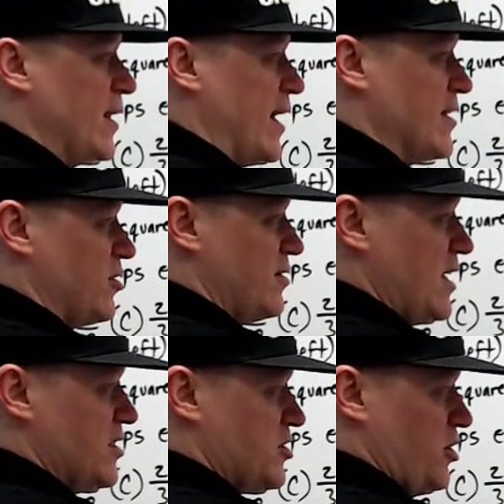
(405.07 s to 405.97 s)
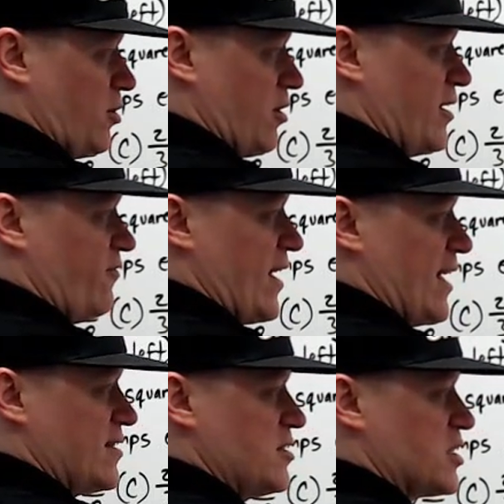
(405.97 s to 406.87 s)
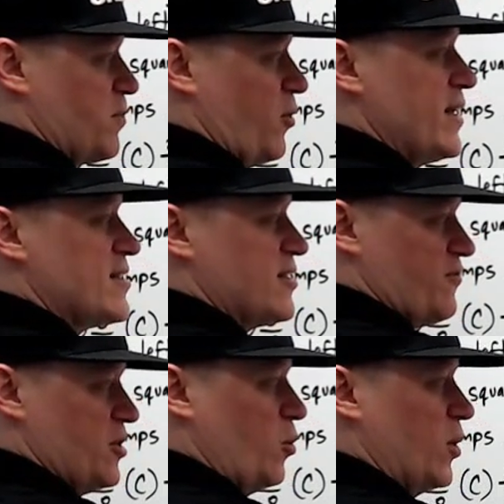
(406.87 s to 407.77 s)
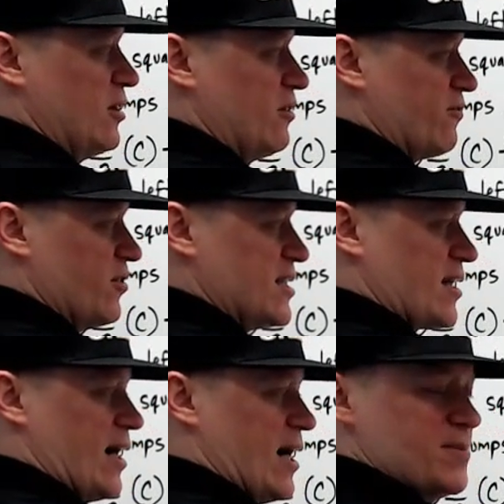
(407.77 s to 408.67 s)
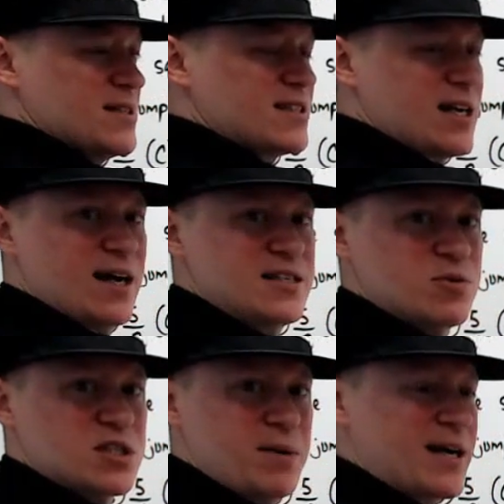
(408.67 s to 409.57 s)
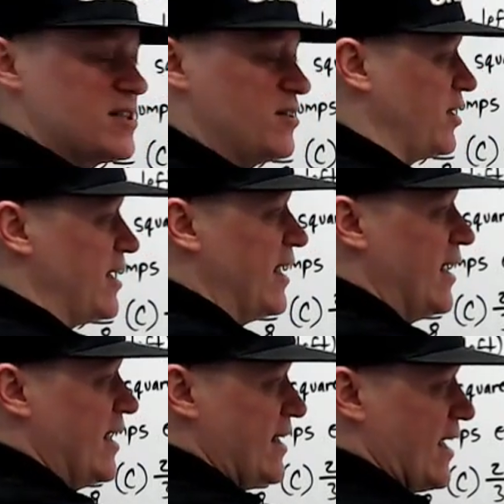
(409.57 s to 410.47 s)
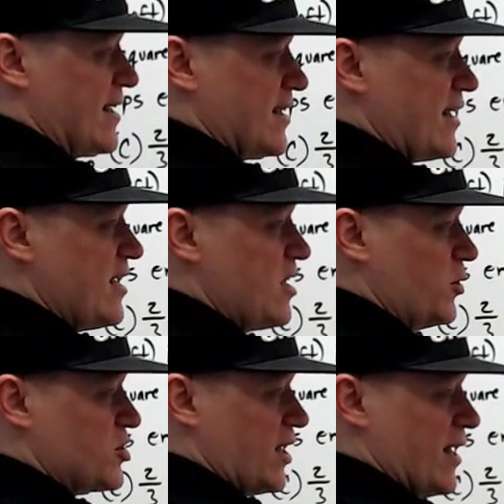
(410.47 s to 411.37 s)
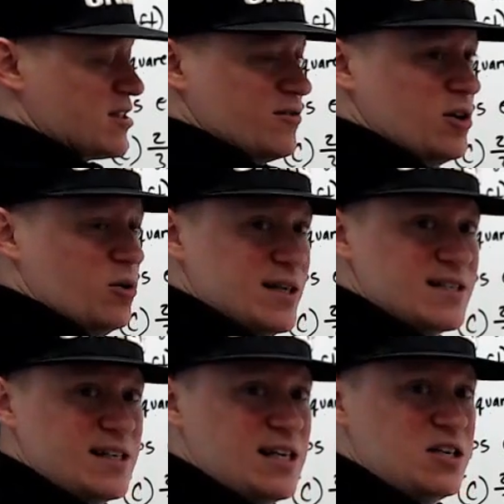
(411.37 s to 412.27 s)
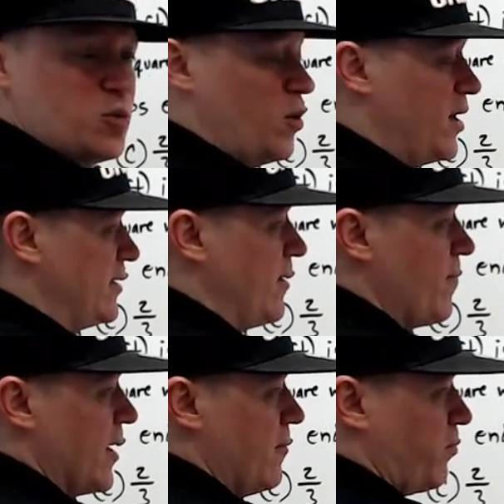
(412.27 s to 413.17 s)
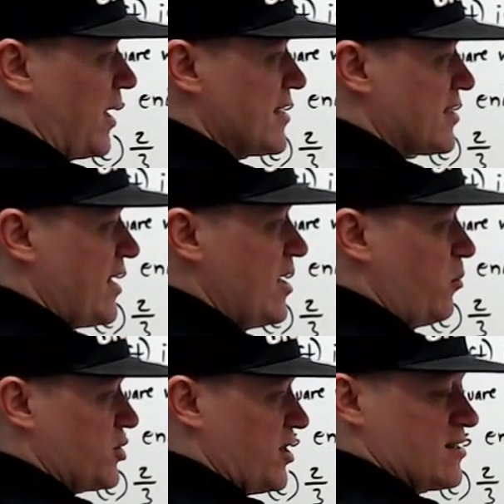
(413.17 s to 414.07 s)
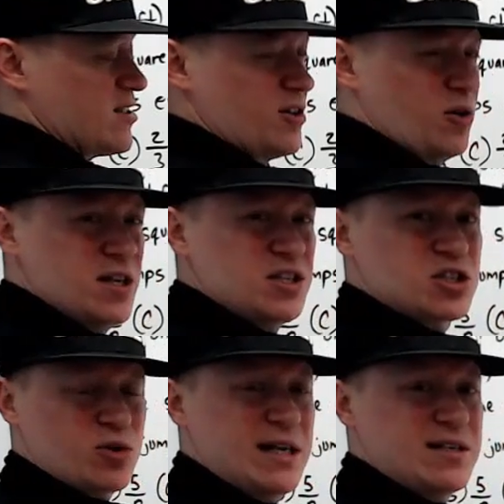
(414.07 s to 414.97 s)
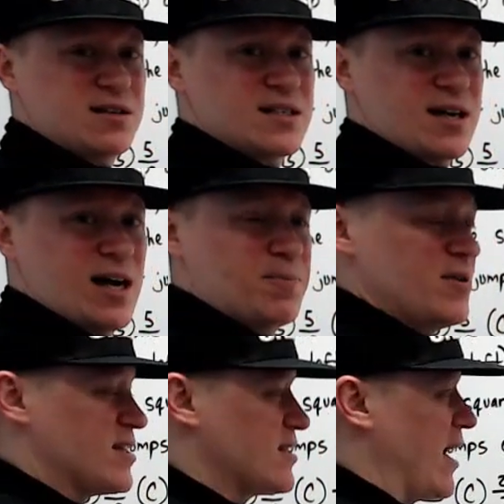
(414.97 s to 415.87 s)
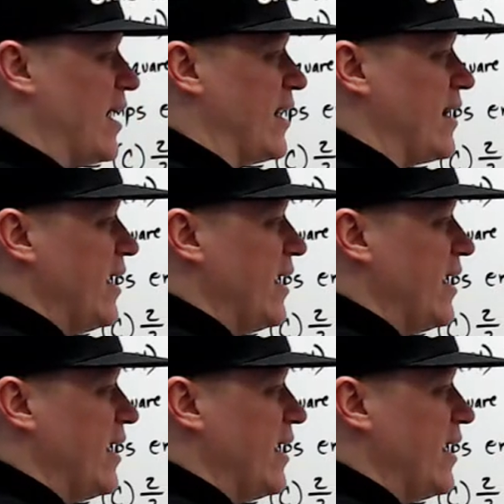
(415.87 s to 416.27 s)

And so these two are advantaged points, if you will, for the top and sides respectively. He has an equal chance of going to each one, plus an equal chance of going straight to the top of the side.